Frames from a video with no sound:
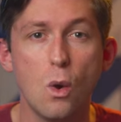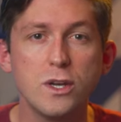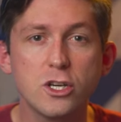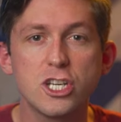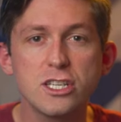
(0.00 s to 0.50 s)

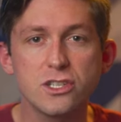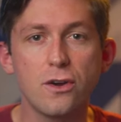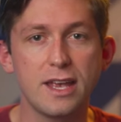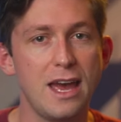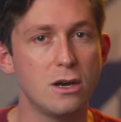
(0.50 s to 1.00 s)
When you're just
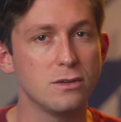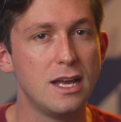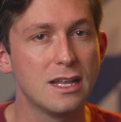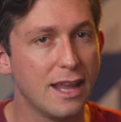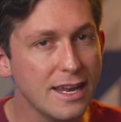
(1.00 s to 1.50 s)
starting out,
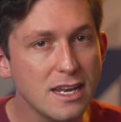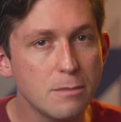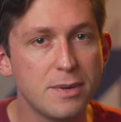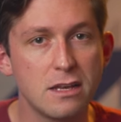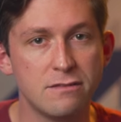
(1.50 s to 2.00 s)
landing
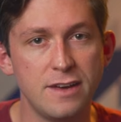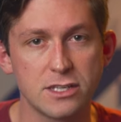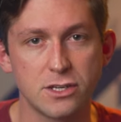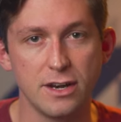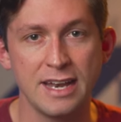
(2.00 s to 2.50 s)
a big
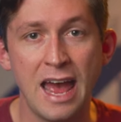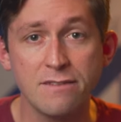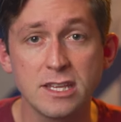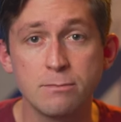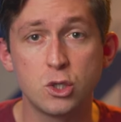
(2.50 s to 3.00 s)
investor and
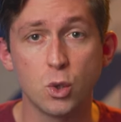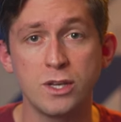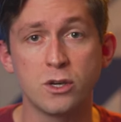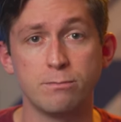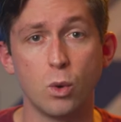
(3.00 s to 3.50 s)
having them join
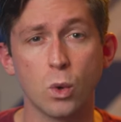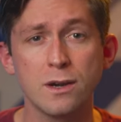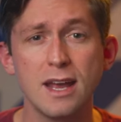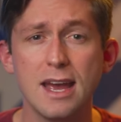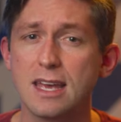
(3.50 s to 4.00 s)
your
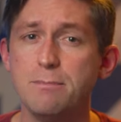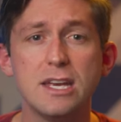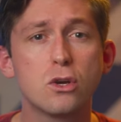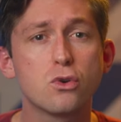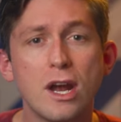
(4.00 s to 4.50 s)
board can be
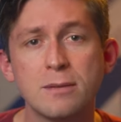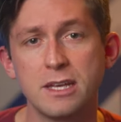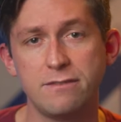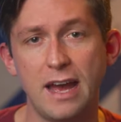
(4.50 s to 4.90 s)
incredibly